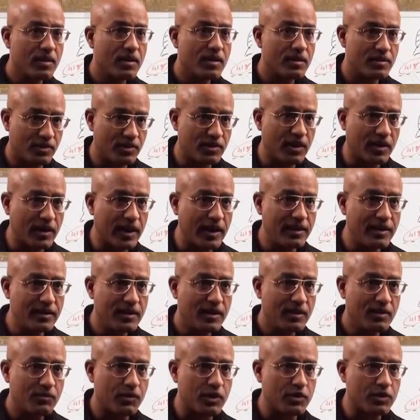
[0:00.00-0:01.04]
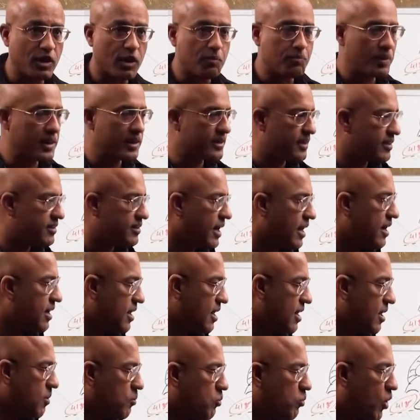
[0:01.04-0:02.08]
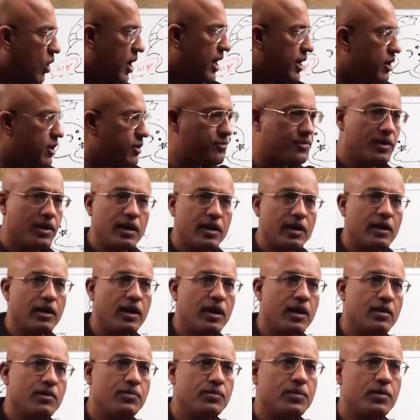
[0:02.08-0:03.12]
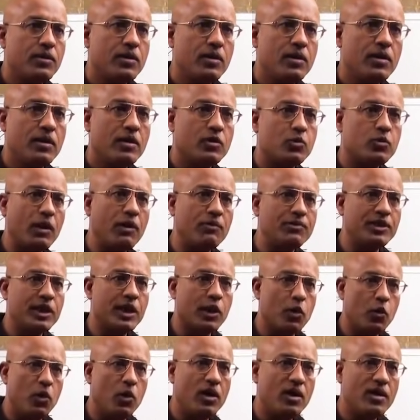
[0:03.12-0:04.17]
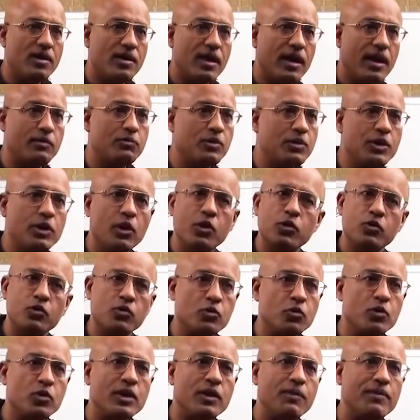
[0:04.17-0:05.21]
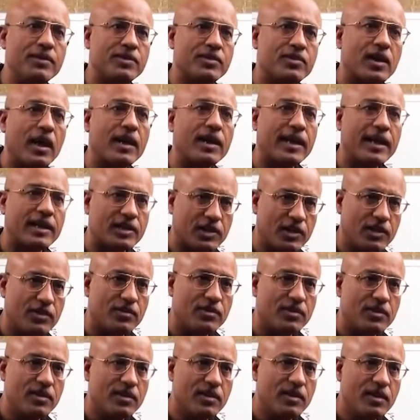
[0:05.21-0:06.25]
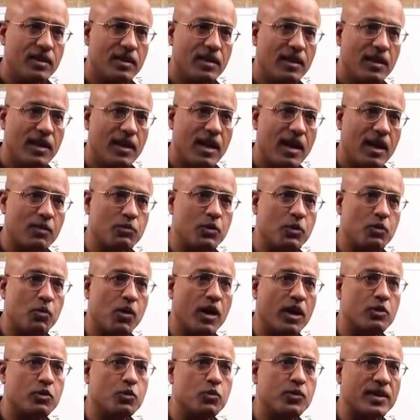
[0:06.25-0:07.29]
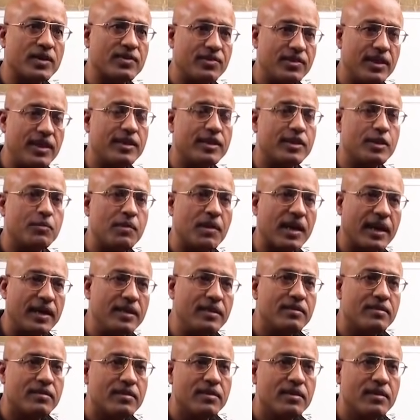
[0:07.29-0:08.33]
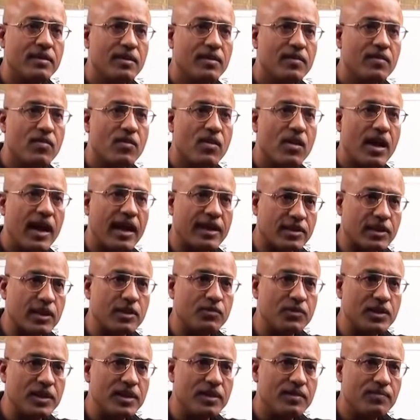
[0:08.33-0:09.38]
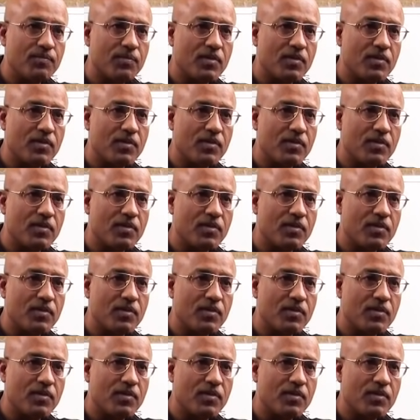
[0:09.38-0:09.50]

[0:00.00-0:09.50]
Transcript: Is that right? For example, there is a boy of 12 year old and we know soon he will start actions and we want to vaccinate him against HIV.